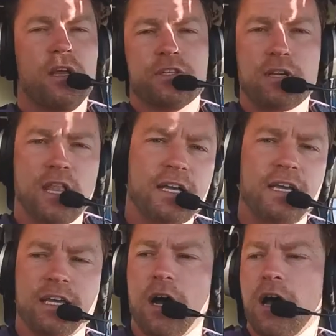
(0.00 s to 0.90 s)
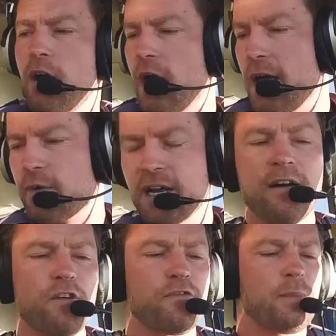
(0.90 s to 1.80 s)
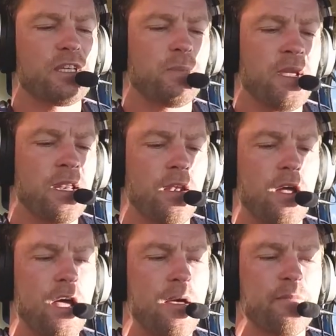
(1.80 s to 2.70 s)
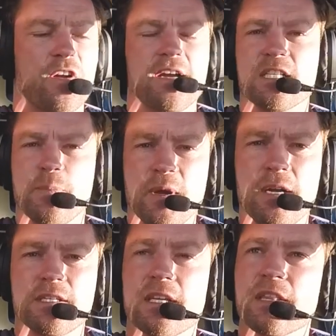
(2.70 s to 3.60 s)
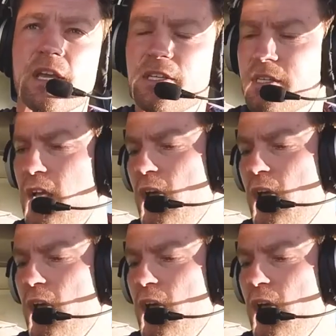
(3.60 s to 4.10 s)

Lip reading: So lucky I know how to recover from a spin, I'm very experienced in this,